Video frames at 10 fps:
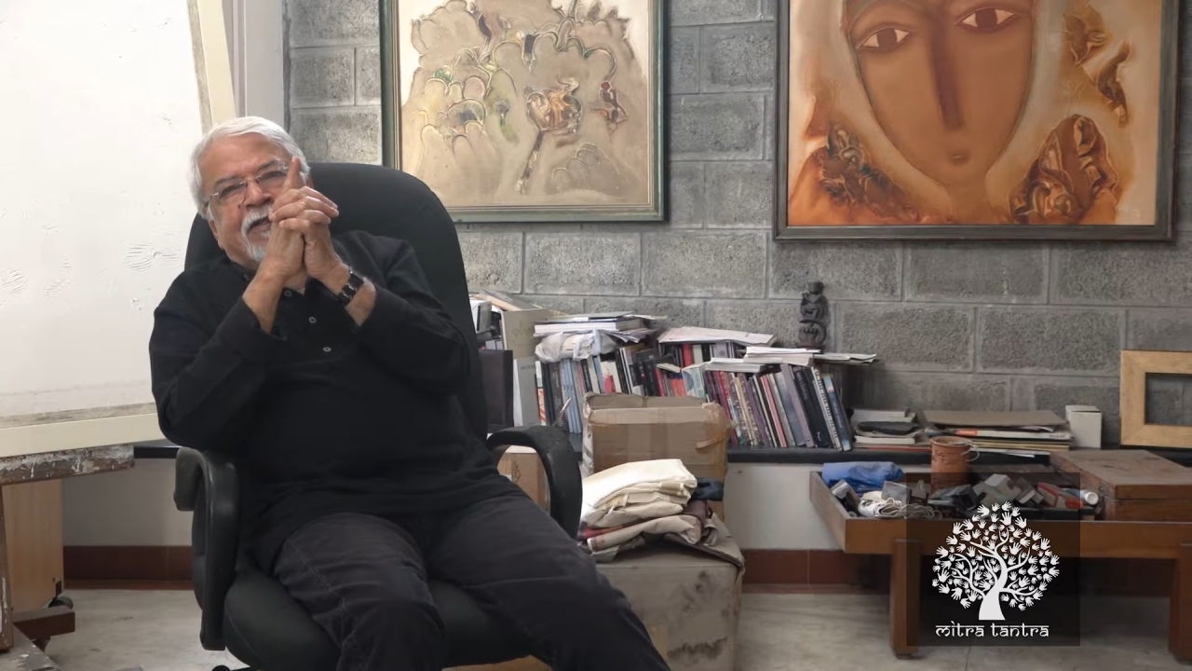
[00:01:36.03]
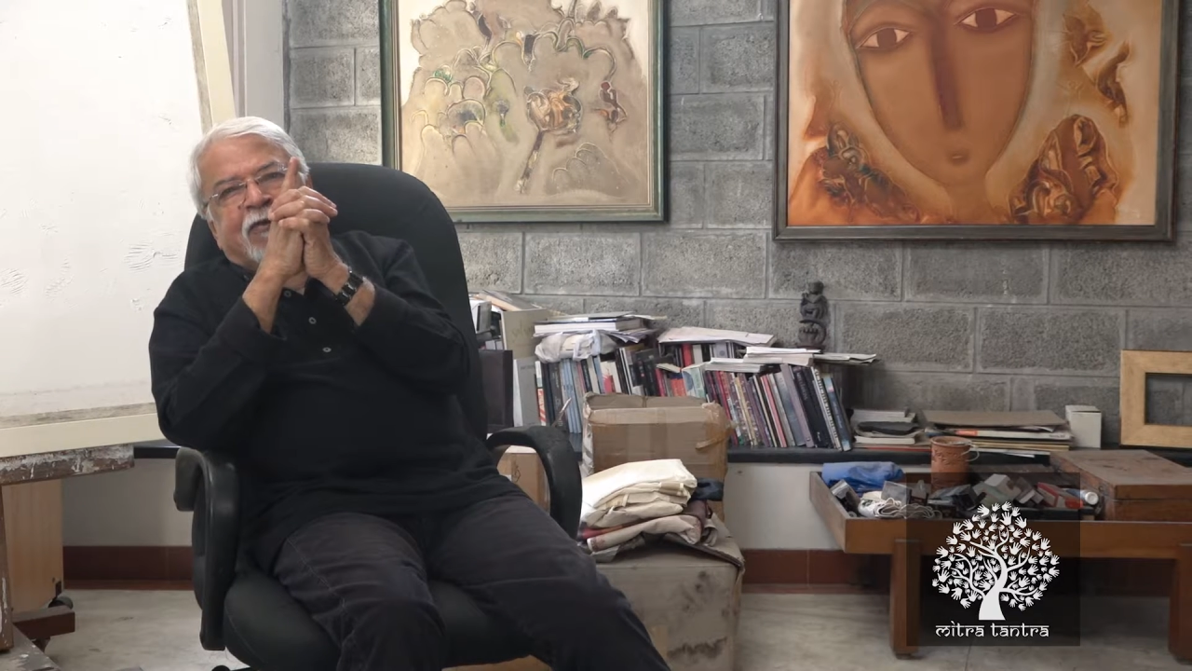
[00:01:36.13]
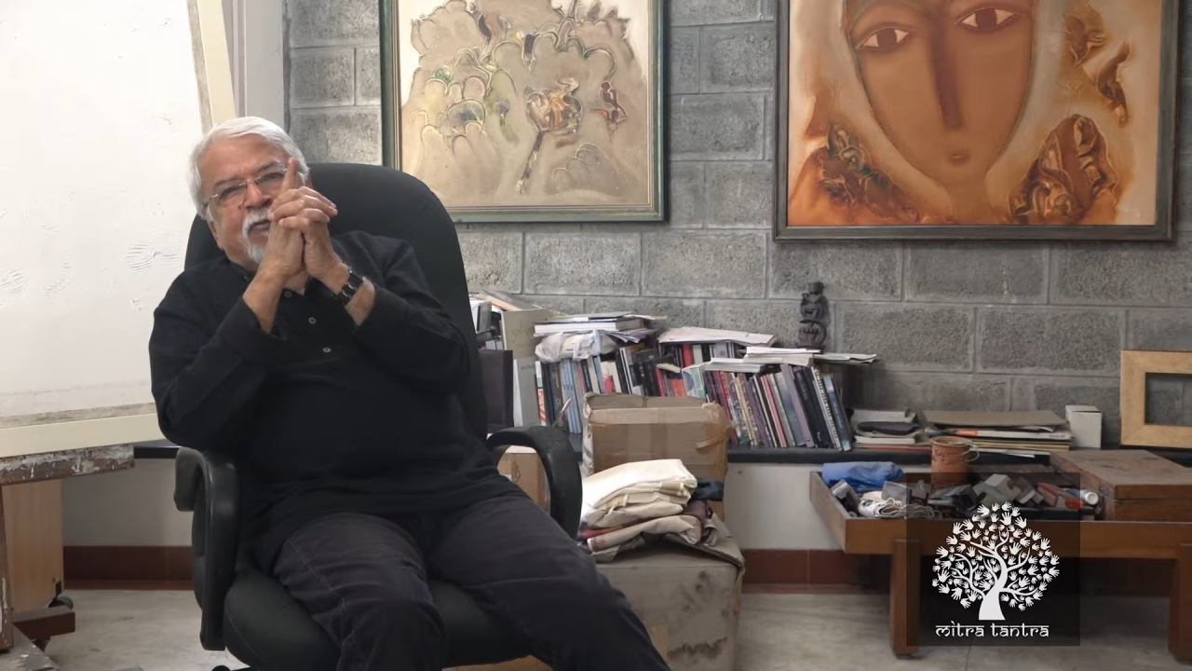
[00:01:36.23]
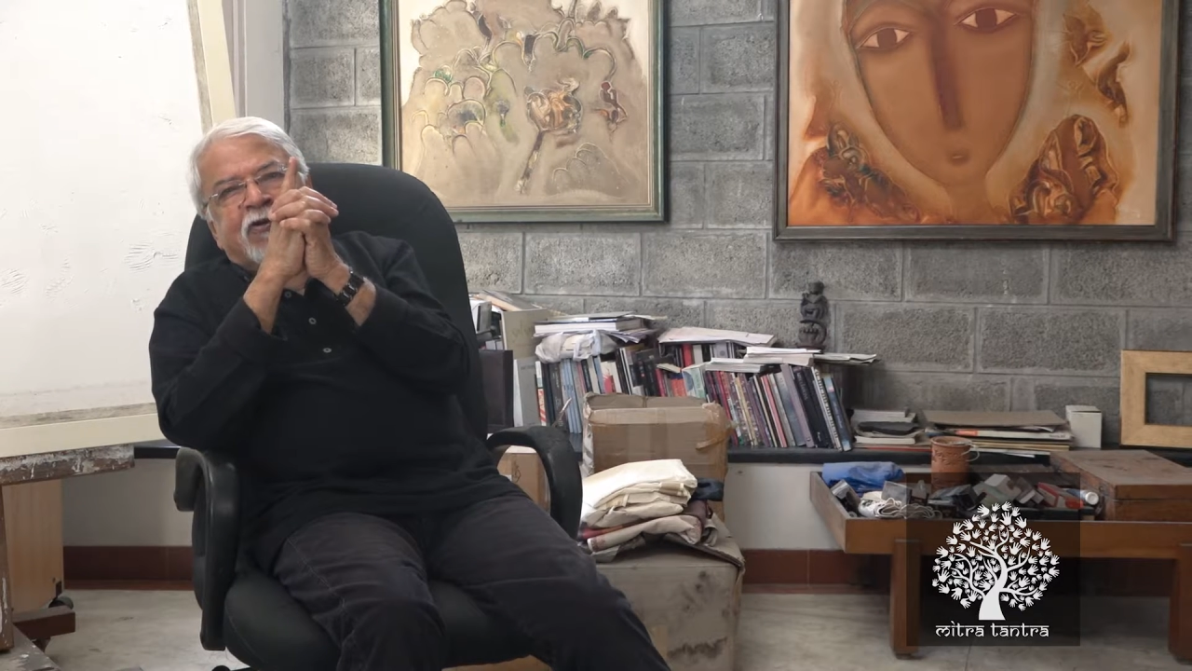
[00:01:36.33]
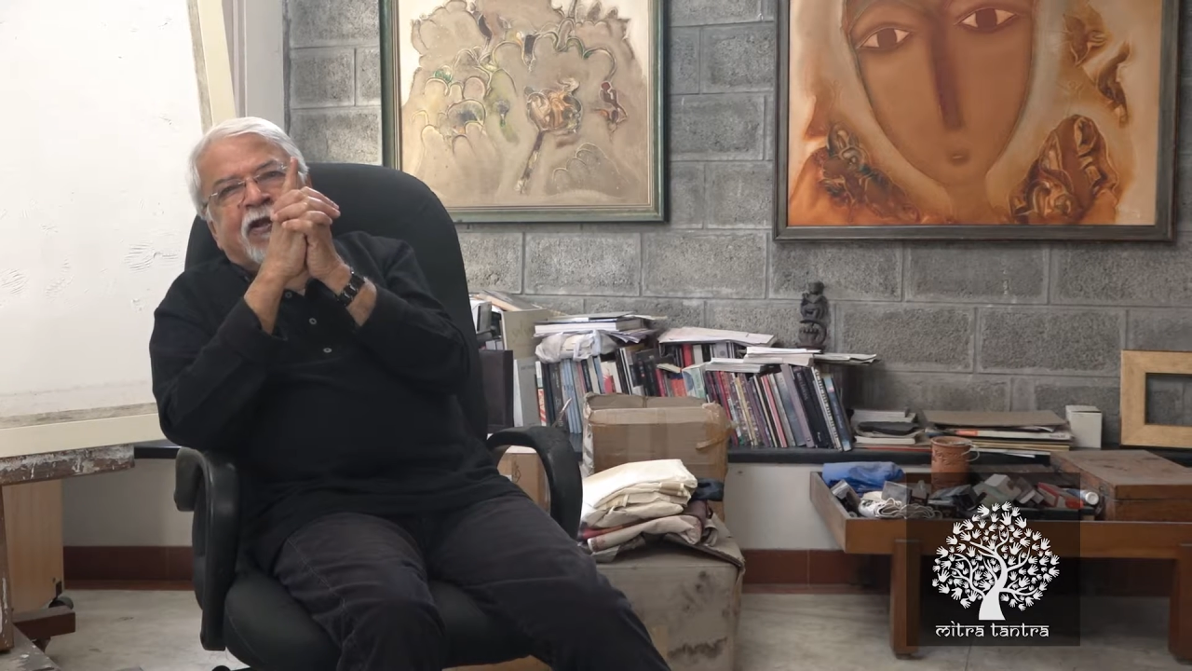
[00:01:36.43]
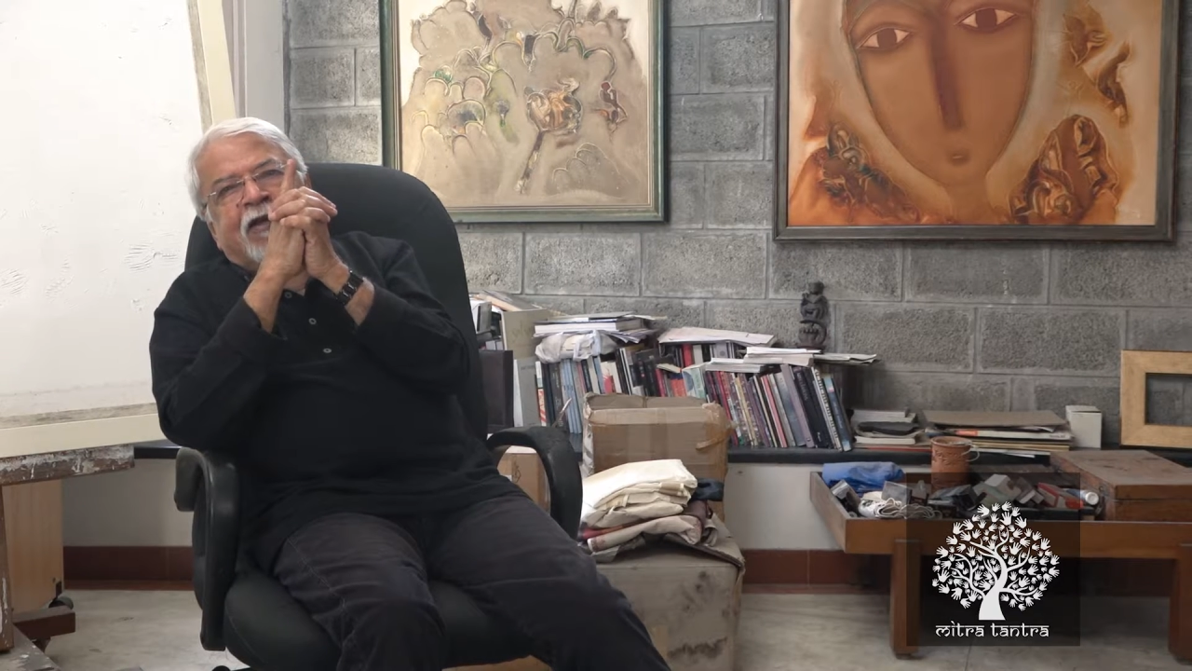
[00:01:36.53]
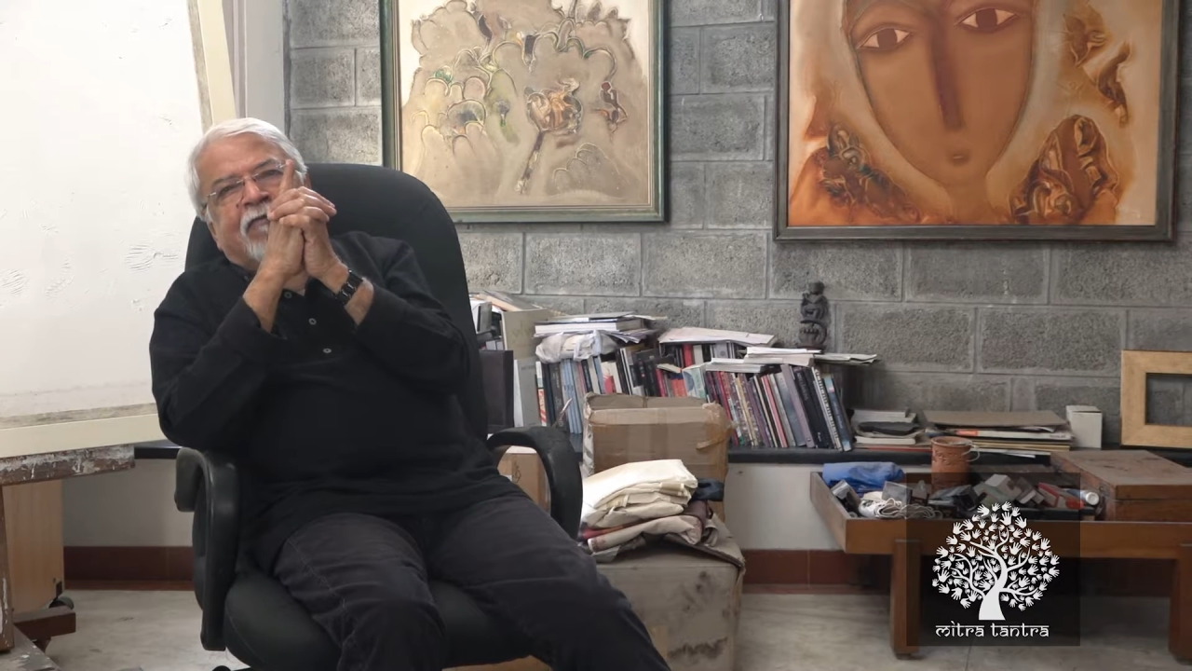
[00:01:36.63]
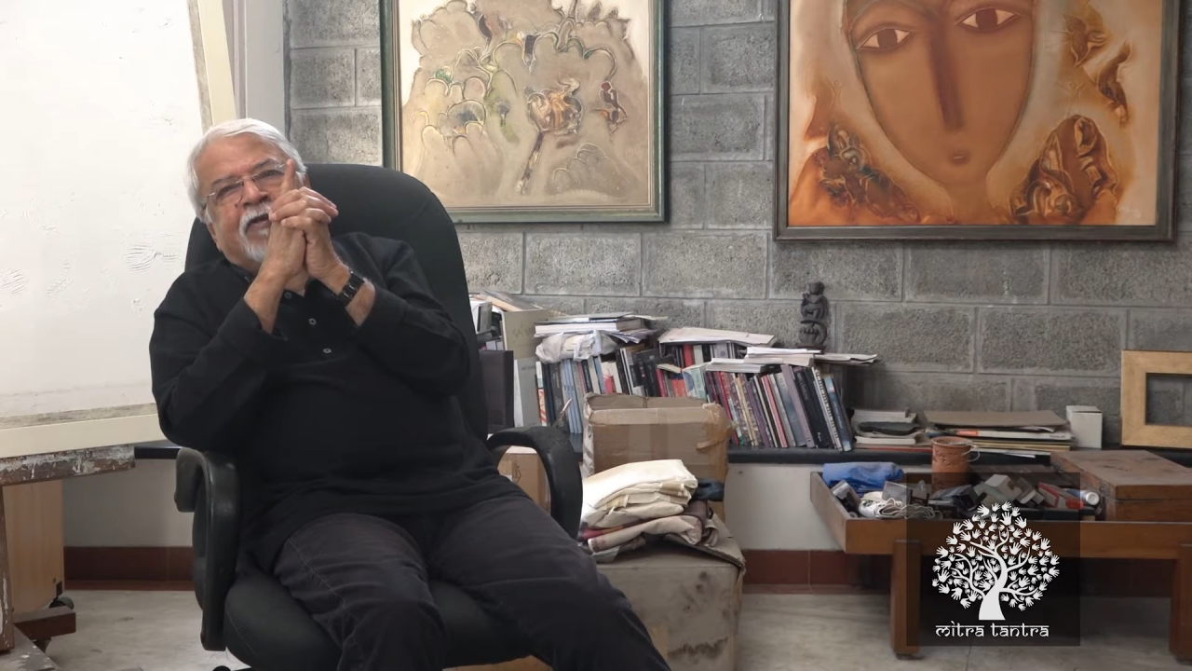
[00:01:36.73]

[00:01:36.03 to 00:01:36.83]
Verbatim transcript: that mural